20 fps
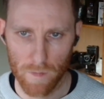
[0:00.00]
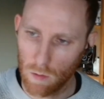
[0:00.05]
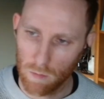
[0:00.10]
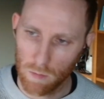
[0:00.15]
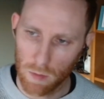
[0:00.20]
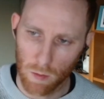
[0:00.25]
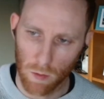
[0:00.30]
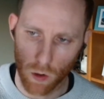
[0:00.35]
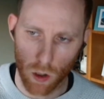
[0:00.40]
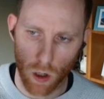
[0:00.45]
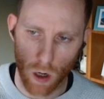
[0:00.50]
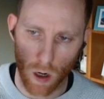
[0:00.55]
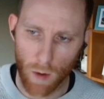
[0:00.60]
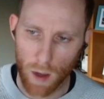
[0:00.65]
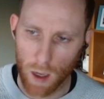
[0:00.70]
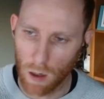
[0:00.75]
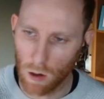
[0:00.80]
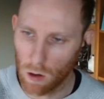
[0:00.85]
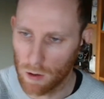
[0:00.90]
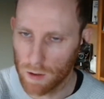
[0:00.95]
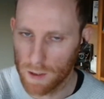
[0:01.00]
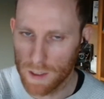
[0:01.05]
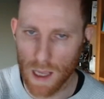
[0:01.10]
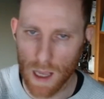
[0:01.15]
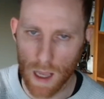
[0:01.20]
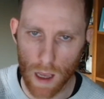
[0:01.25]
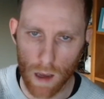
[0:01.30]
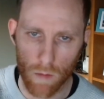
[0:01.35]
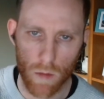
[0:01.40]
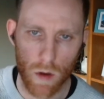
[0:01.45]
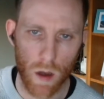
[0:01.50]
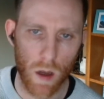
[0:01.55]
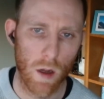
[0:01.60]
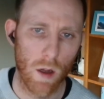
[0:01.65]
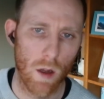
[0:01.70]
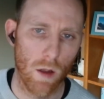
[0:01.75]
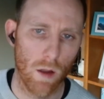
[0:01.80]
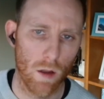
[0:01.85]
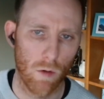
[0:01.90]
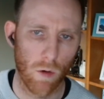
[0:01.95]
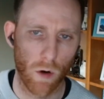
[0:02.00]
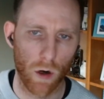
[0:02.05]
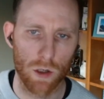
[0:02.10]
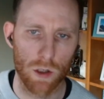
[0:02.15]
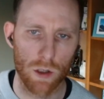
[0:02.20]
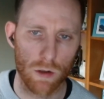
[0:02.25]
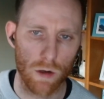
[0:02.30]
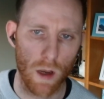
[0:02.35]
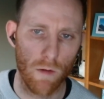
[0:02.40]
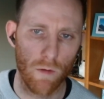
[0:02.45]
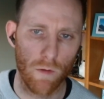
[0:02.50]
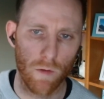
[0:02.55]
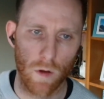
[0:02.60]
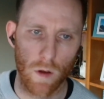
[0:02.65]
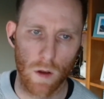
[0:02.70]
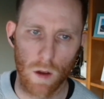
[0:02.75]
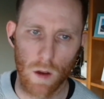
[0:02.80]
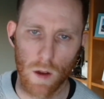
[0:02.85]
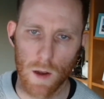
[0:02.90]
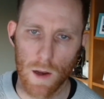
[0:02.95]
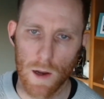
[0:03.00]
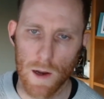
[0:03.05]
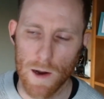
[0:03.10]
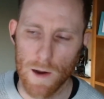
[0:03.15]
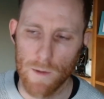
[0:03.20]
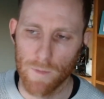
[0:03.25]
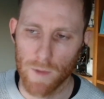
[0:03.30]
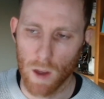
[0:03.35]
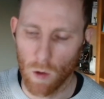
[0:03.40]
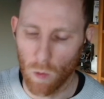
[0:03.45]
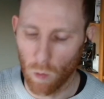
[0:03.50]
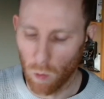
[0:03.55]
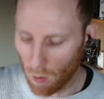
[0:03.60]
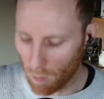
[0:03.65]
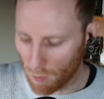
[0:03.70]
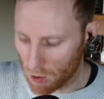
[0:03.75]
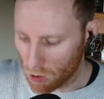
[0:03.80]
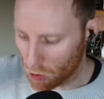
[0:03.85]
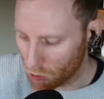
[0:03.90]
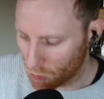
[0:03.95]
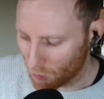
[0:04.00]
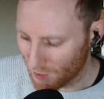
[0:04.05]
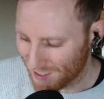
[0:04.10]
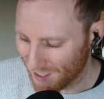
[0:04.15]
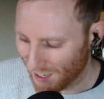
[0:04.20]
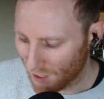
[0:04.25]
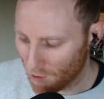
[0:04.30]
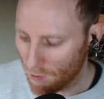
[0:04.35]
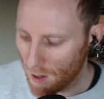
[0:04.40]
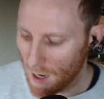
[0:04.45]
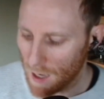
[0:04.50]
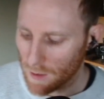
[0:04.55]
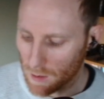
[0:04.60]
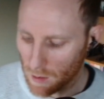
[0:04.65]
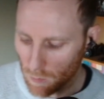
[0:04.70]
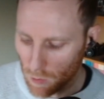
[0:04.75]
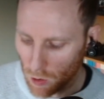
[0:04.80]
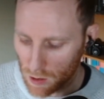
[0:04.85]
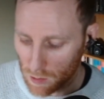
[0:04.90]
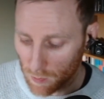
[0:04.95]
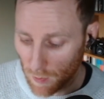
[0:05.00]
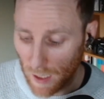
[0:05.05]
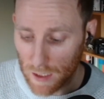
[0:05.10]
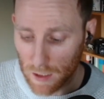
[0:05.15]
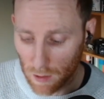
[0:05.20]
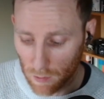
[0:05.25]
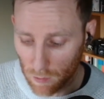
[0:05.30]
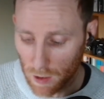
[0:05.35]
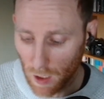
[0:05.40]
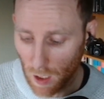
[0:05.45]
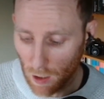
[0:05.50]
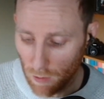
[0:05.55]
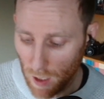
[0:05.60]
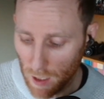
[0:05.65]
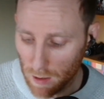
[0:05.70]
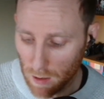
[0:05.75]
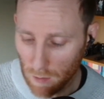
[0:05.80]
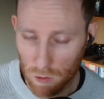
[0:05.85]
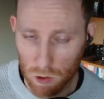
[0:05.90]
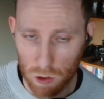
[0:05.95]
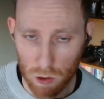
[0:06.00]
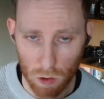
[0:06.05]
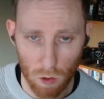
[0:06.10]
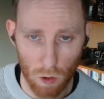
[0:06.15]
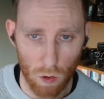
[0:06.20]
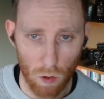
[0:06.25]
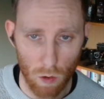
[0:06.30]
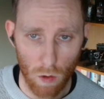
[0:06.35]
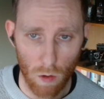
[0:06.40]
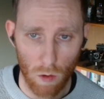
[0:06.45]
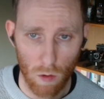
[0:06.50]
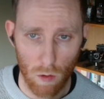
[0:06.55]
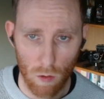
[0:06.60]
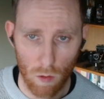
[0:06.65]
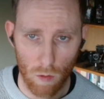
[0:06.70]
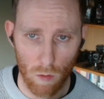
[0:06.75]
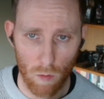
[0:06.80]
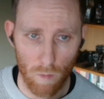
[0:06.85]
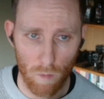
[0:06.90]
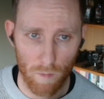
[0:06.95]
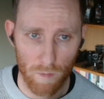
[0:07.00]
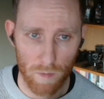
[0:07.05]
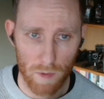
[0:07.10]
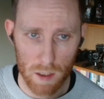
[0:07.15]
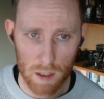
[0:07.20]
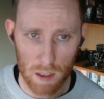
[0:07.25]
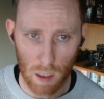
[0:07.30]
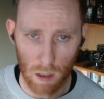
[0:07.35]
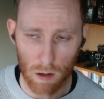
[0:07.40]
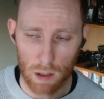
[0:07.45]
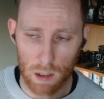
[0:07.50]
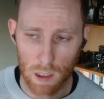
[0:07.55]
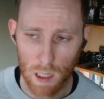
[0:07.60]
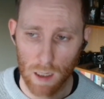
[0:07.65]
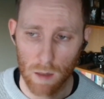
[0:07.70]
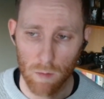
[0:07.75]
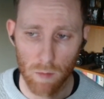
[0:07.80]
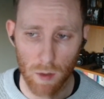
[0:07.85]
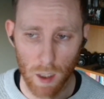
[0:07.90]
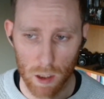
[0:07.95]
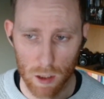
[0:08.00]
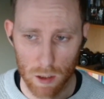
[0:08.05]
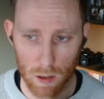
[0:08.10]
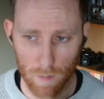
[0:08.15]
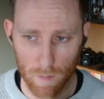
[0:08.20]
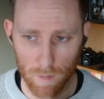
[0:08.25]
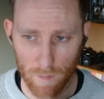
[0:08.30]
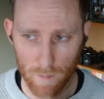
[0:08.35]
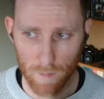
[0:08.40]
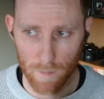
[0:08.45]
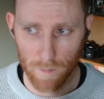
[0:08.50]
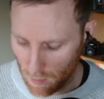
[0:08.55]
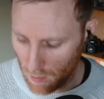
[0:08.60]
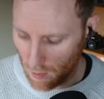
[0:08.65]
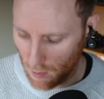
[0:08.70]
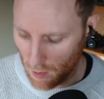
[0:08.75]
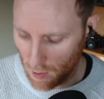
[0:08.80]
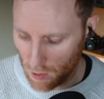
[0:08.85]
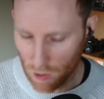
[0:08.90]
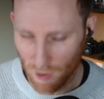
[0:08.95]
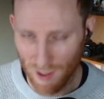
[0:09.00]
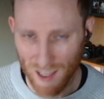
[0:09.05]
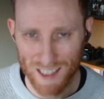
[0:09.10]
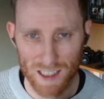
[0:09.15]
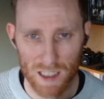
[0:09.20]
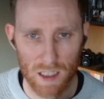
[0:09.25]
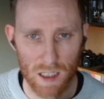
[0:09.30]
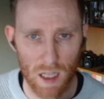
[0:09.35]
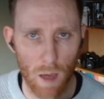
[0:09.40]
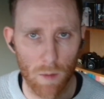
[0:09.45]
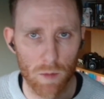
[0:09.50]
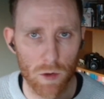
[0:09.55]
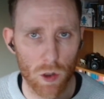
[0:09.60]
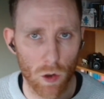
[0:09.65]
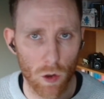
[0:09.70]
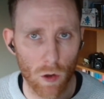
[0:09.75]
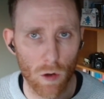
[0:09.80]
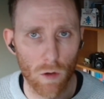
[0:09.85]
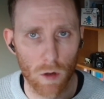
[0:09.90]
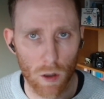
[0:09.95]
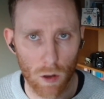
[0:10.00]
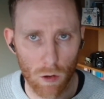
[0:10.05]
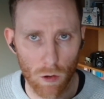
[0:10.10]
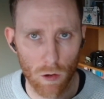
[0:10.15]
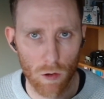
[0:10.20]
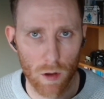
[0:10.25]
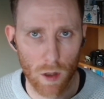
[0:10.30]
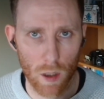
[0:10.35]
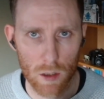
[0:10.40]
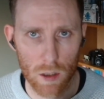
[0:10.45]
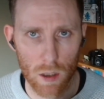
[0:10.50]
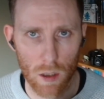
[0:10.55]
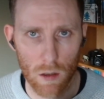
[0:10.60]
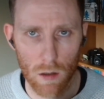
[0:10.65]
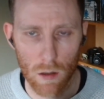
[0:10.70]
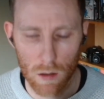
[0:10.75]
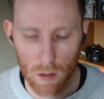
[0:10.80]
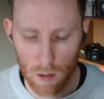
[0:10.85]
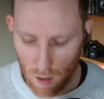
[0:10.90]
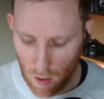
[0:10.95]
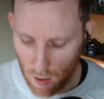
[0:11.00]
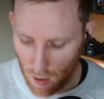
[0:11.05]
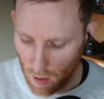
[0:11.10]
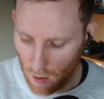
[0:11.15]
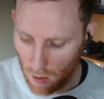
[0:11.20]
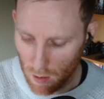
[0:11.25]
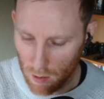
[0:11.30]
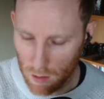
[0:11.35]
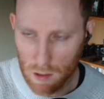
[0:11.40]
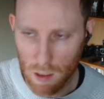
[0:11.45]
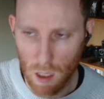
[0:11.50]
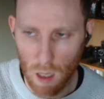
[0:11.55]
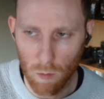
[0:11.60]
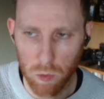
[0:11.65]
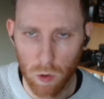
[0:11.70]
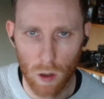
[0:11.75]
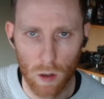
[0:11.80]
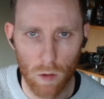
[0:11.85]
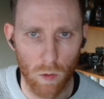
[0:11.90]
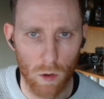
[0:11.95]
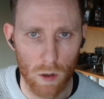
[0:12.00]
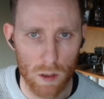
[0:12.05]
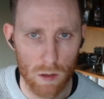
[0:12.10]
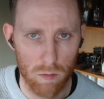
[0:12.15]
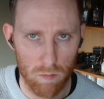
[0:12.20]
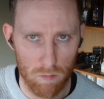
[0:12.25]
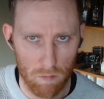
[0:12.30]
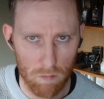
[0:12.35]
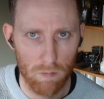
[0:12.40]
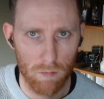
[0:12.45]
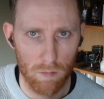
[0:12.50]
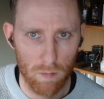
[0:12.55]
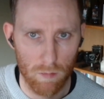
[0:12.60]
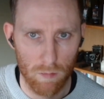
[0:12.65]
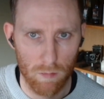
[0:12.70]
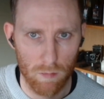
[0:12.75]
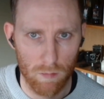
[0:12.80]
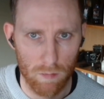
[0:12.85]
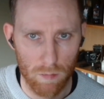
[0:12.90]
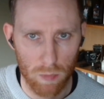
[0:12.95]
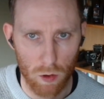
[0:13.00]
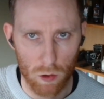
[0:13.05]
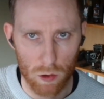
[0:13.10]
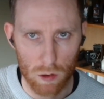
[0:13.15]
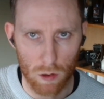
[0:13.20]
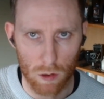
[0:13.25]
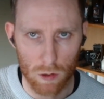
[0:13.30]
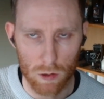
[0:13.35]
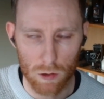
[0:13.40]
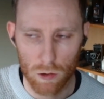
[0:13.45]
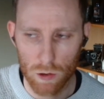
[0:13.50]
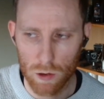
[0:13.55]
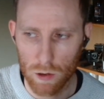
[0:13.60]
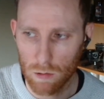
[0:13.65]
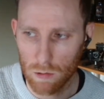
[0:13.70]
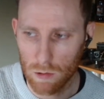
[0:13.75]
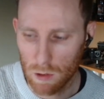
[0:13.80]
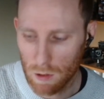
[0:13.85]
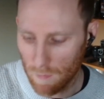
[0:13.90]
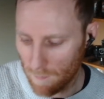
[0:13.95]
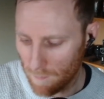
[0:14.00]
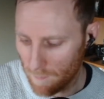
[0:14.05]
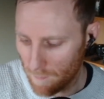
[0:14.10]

People comment or DM the word strength, and what we do is we direct them automatically. We direct them to Sarah's landing page. So that's step 2 of our growth engine. Step 1 was post on socials